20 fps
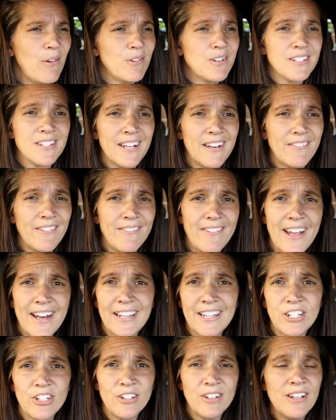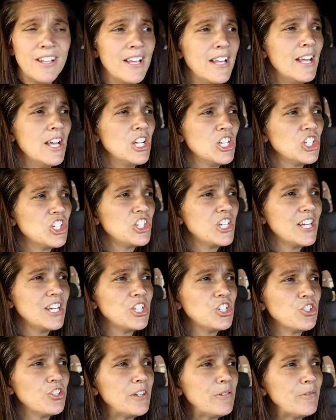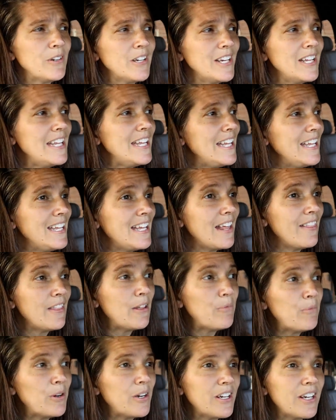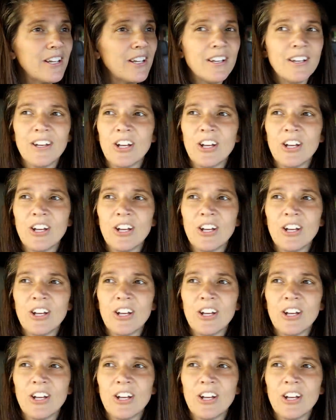we're just gonna have to find a little shade tree. We're gonna eat, and then we're gonna.